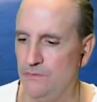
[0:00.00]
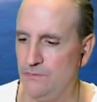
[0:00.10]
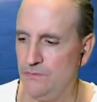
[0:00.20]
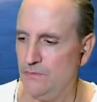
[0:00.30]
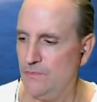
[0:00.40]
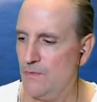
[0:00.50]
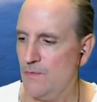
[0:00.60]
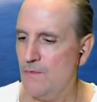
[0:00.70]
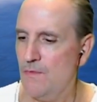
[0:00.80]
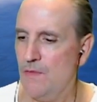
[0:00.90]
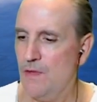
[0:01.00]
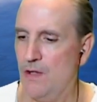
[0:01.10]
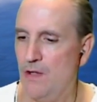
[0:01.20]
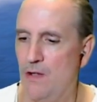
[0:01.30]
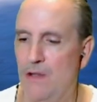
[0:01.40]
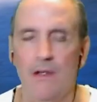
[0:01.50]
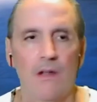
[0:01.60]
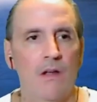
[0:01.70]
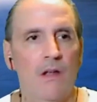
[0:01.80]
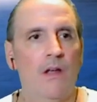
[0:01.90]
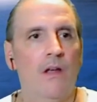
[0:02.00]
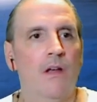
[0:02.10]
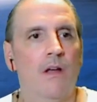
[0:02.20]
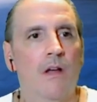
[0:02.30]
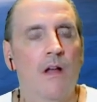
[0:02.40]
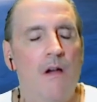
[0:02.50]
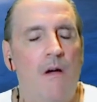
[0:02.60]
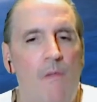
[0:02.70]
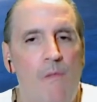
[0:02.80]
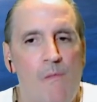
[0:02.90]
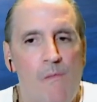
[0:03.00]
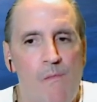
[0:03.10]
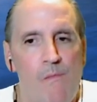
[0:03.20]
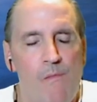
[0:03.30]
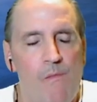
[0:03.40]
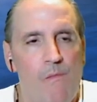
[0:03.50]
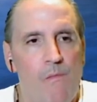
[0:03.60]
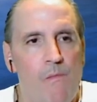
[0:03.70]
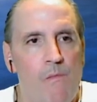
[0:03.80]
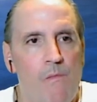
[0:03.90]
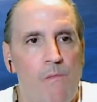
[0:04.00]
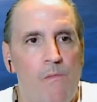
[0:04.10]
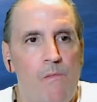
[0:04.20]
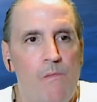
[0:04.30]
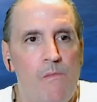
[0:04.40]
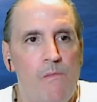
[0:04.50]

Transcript: (not speaking)